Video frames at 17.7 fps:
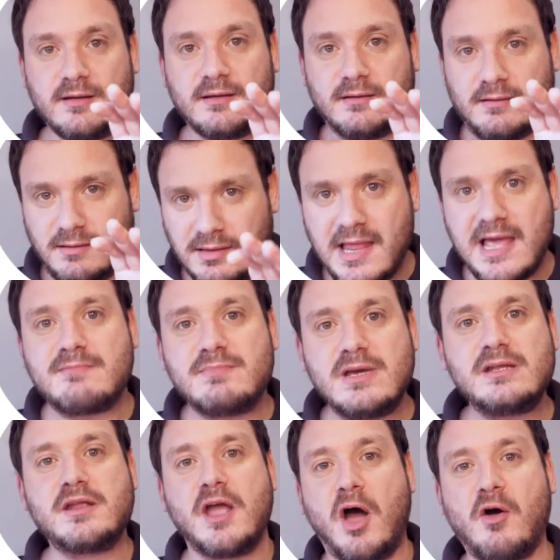let
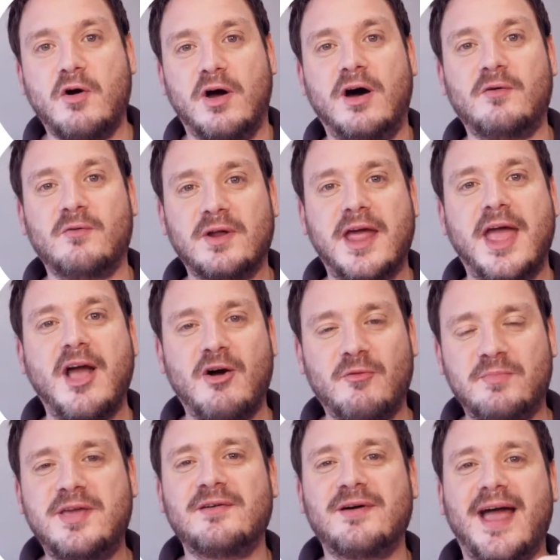me know. I want to
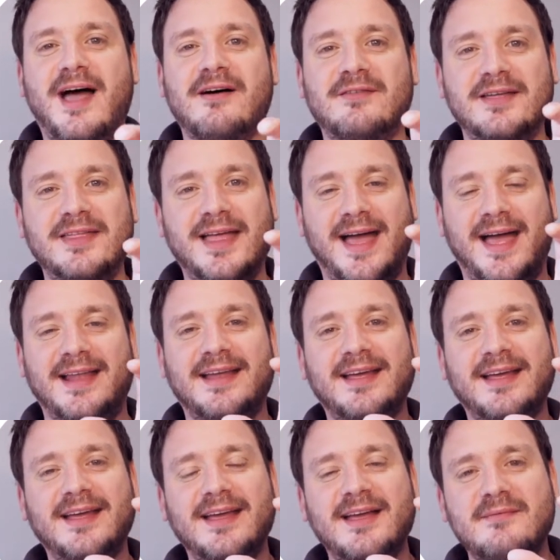help you out with that,
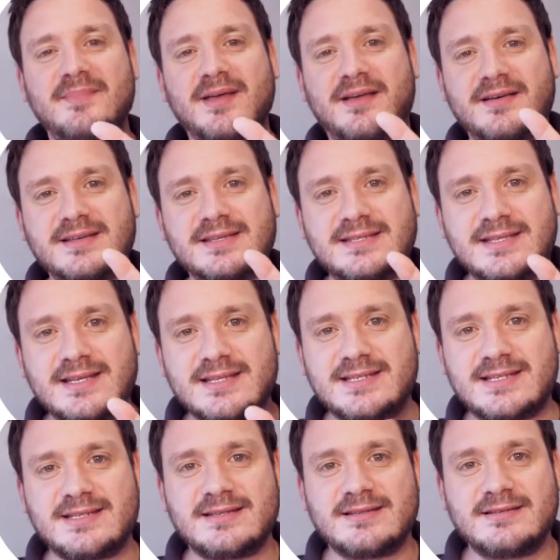because
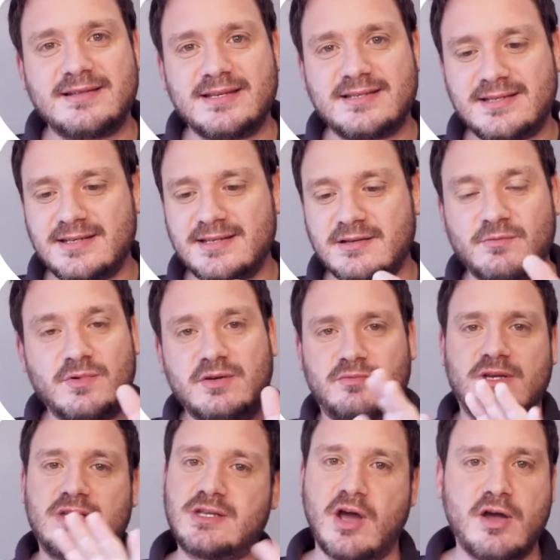
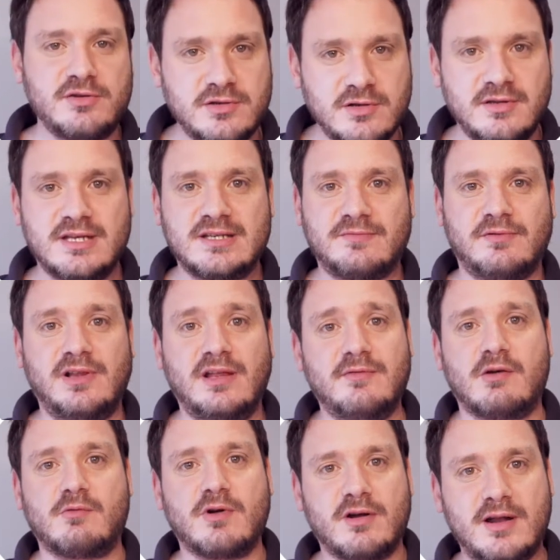we don't do this for a
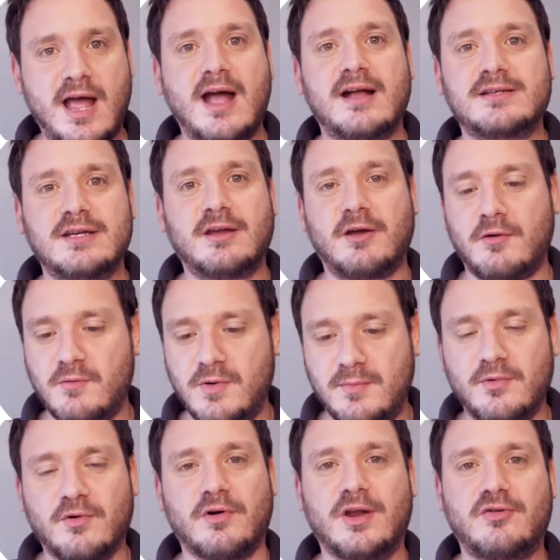living. We're an RTO. We're
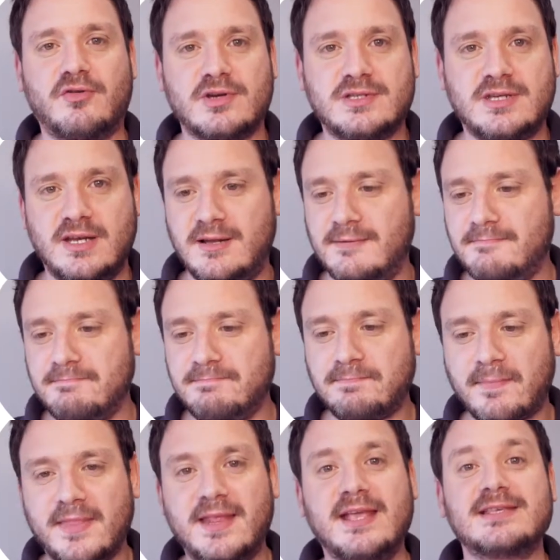more interested in
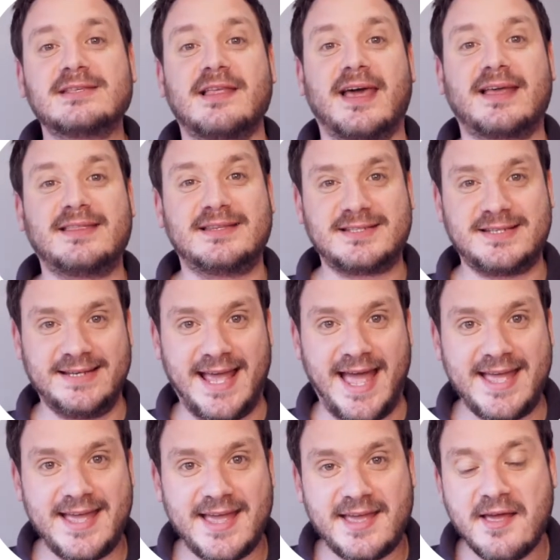things like the
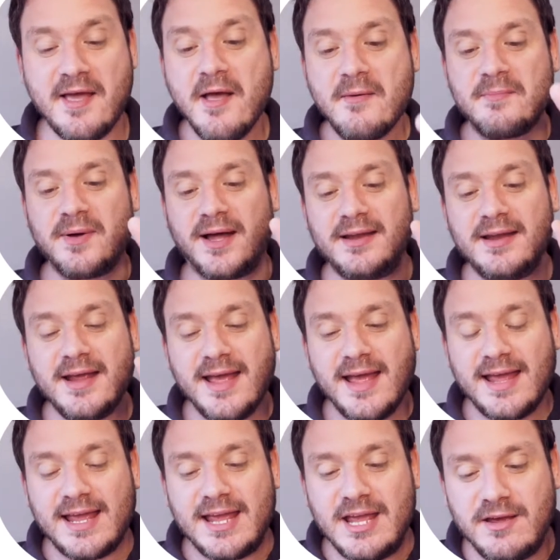TAE. But
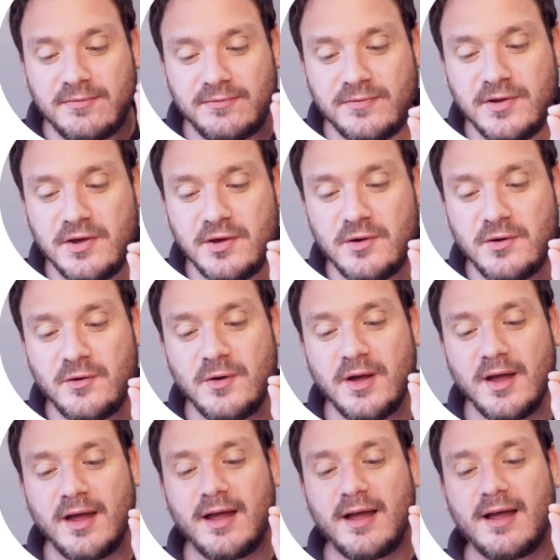if
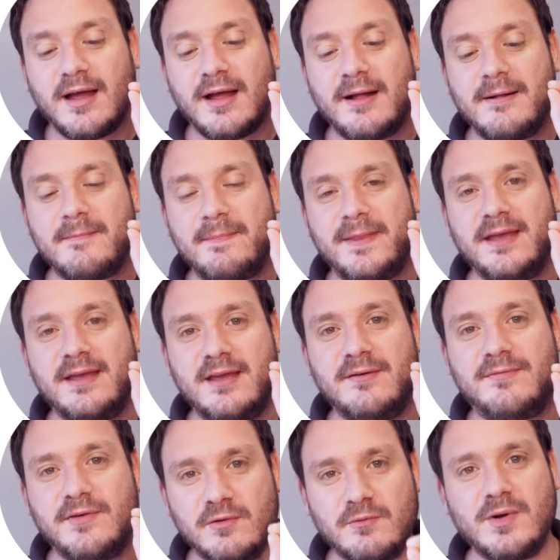you
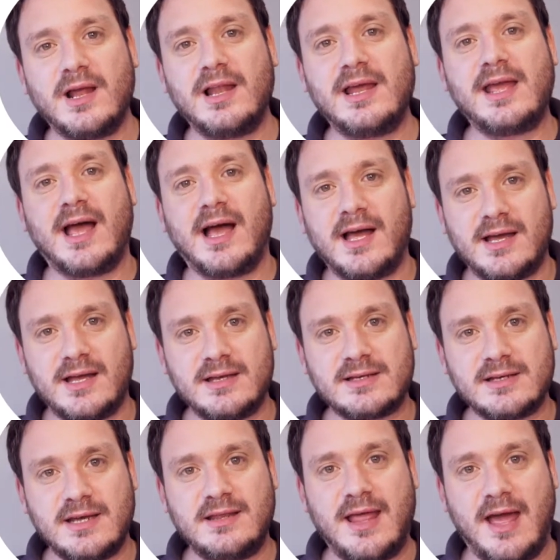really
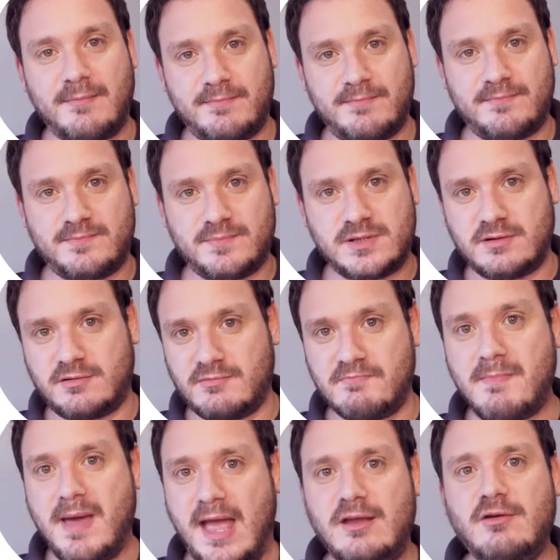are in that sort
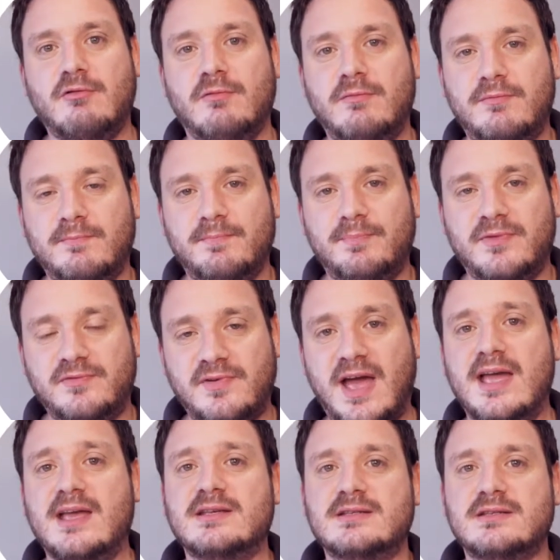of manual
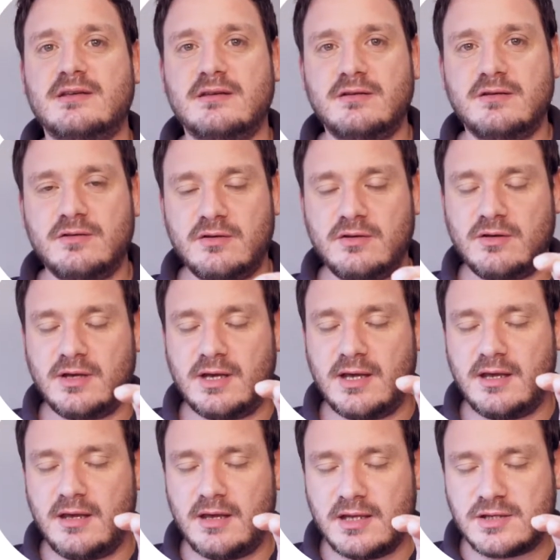phase,
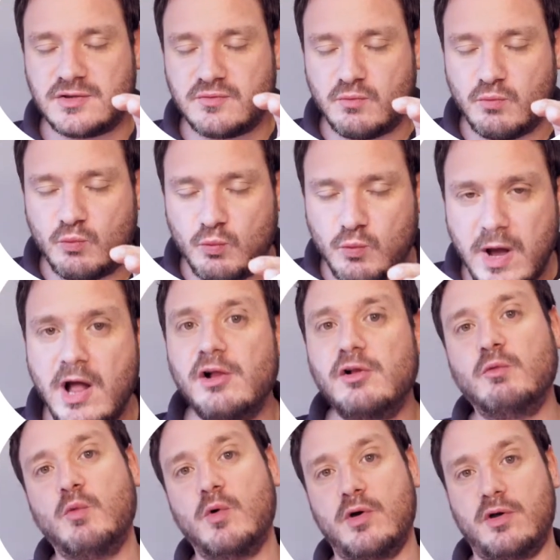it's
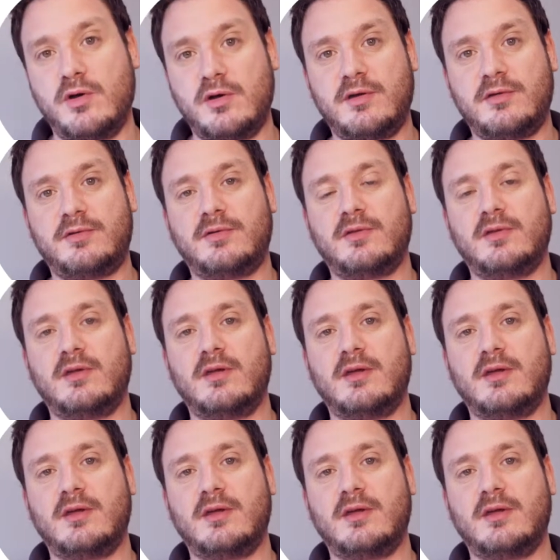well worth